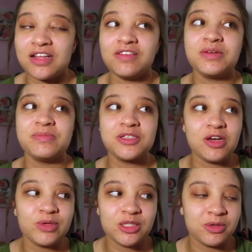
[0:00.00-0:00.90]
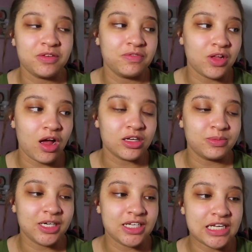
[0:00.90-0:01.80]
I love them so much more than vlogs
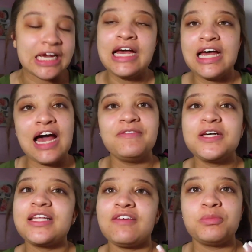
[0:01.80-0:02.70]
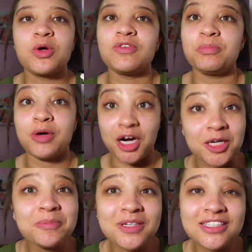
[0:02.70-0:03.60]
because like I feel like they have more of a
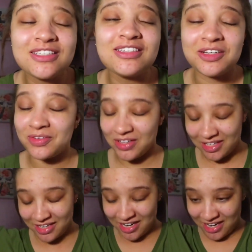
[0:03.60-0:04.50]
purpose to it.